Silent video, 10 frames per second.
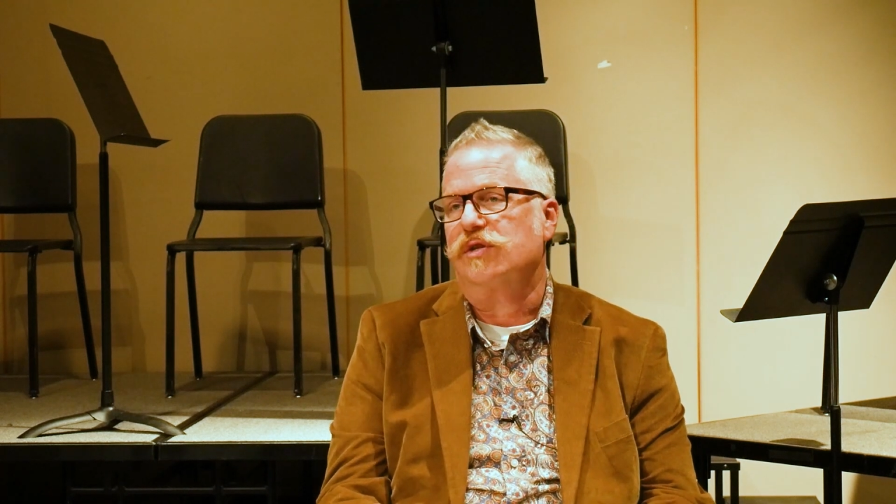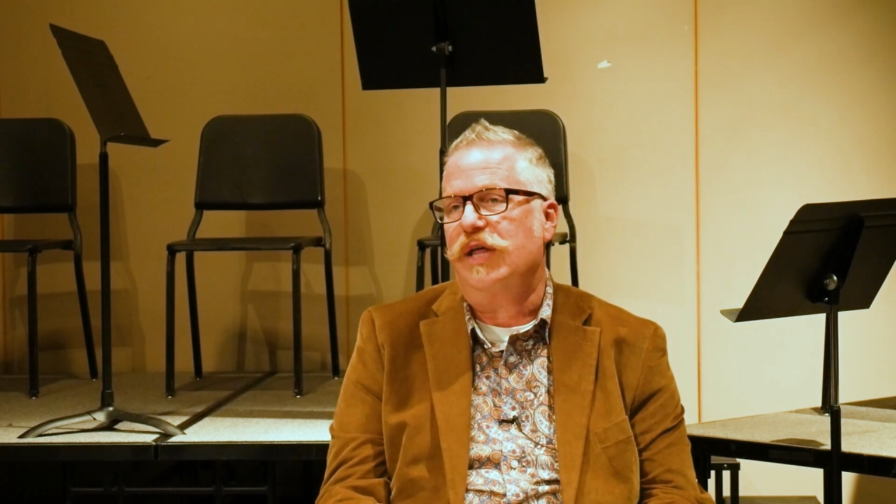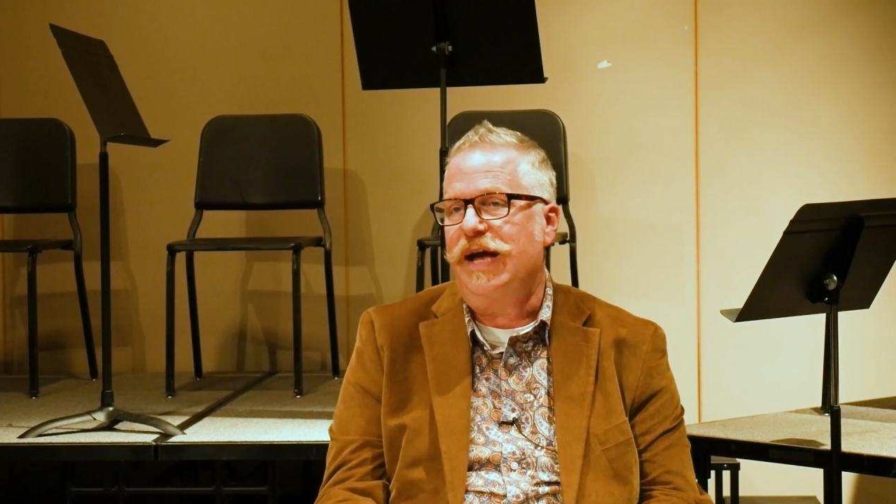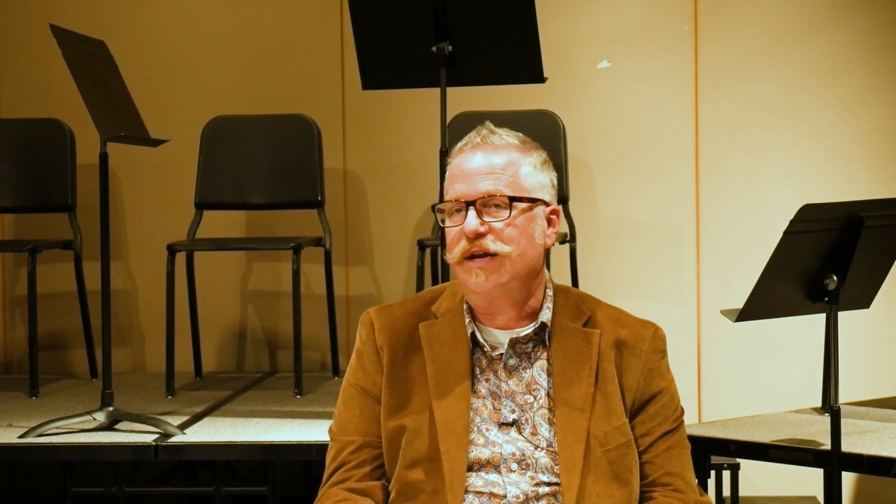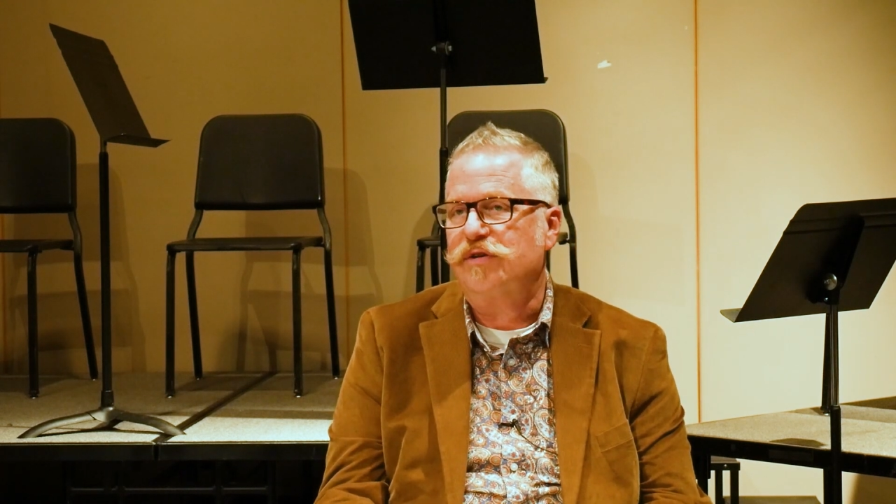
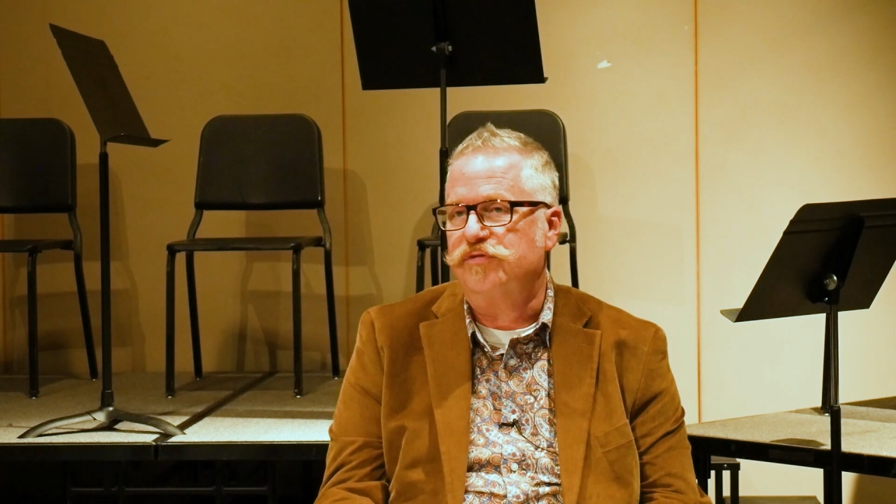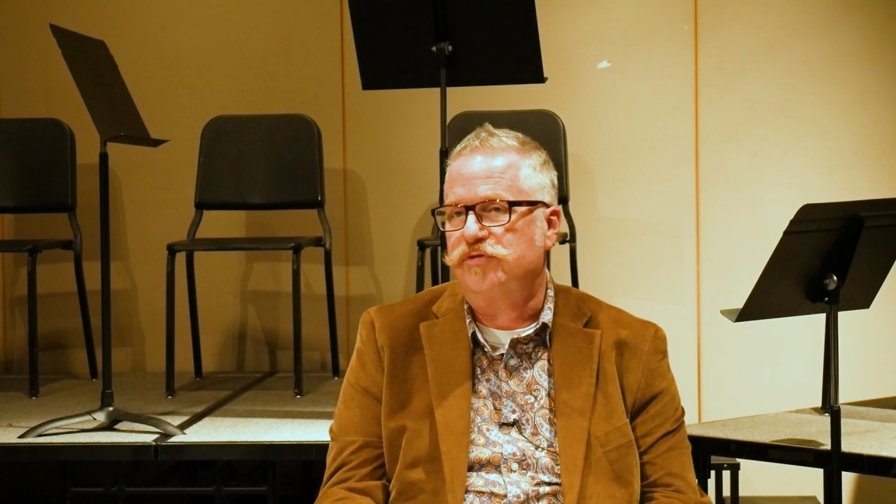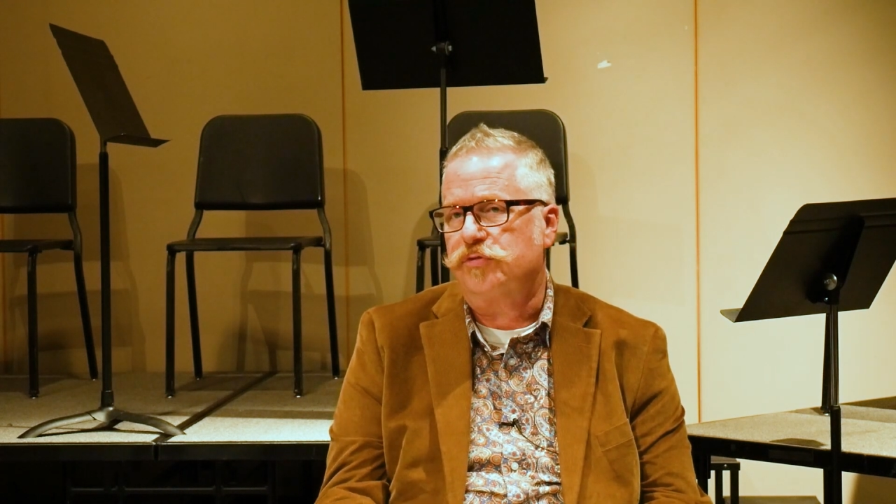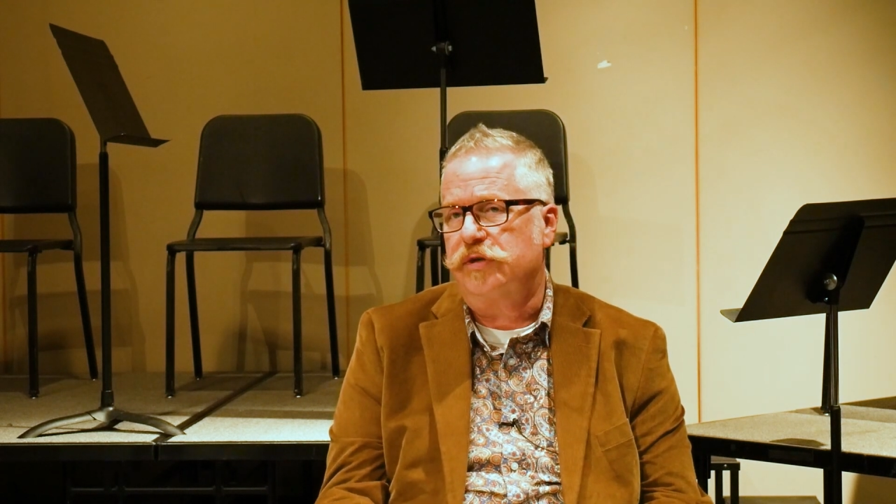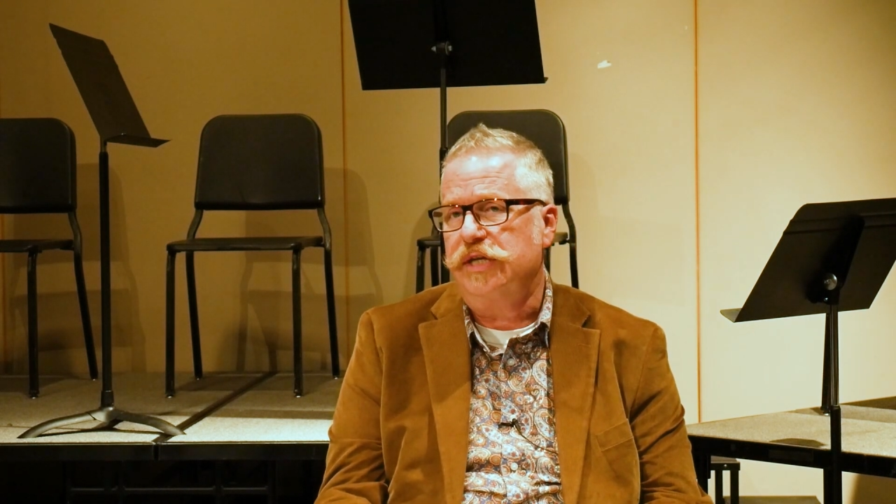lack of
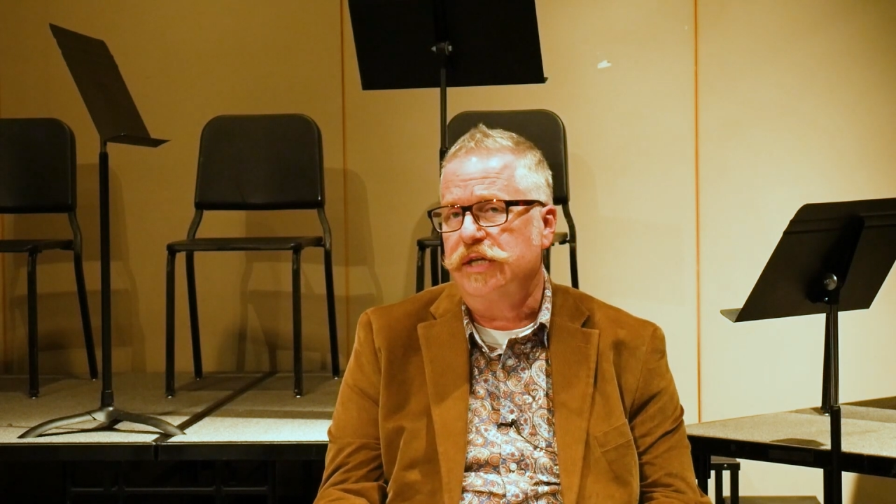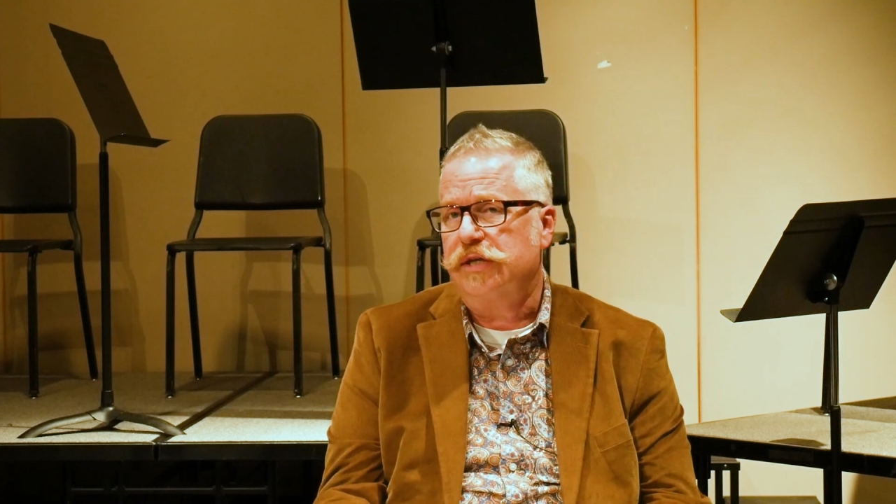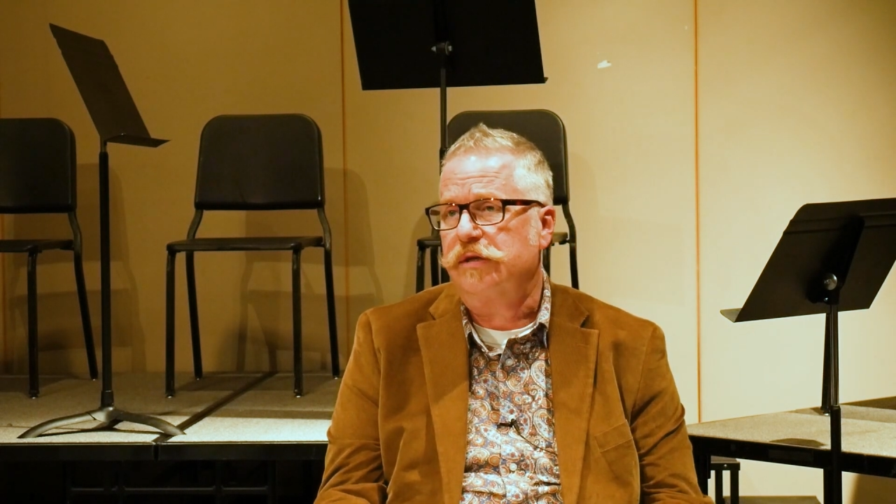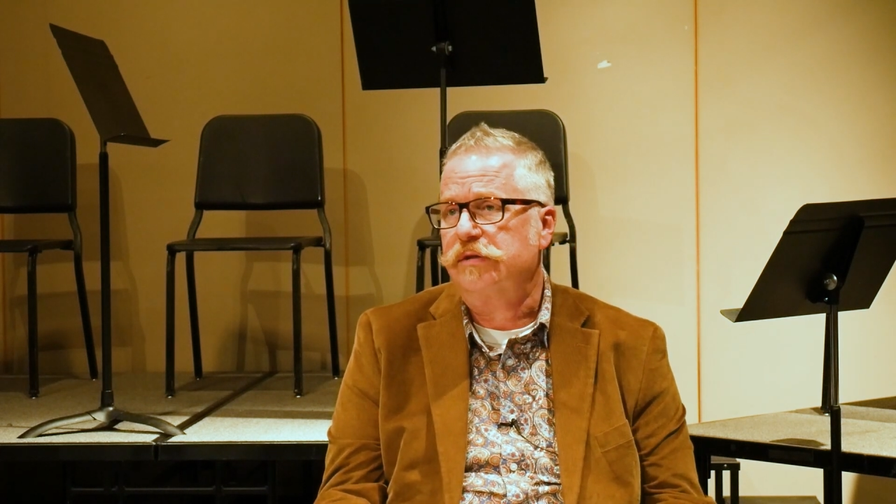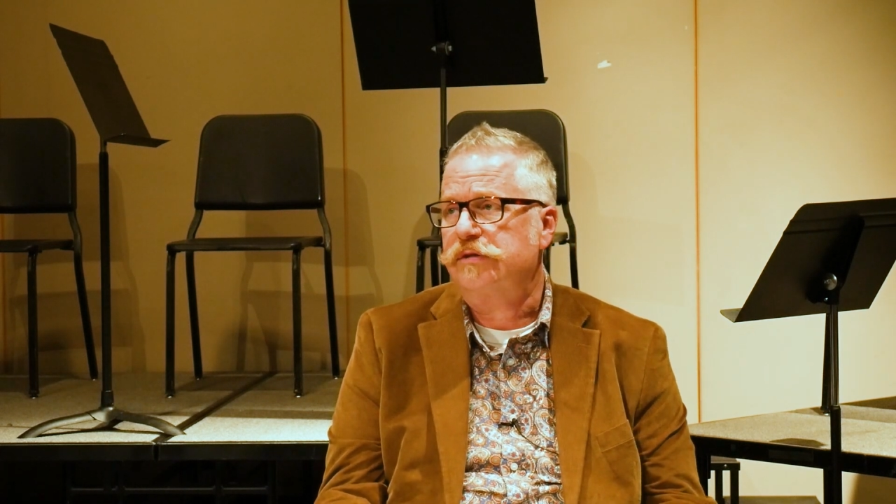
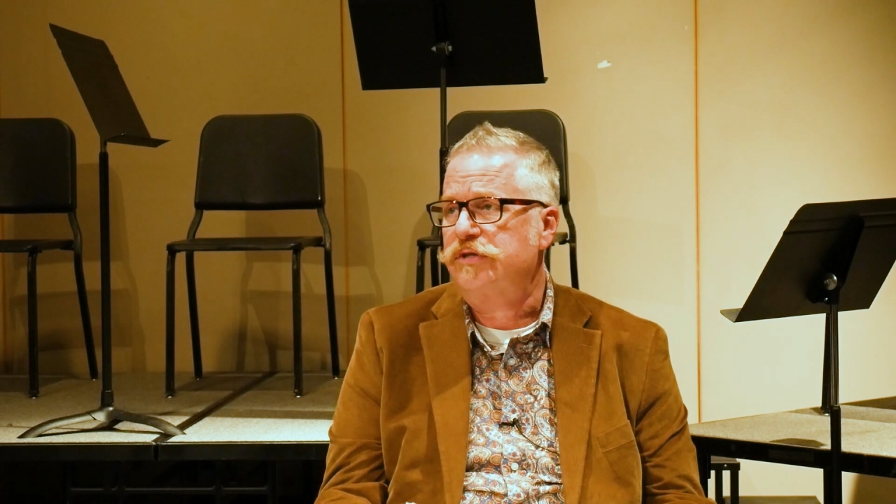training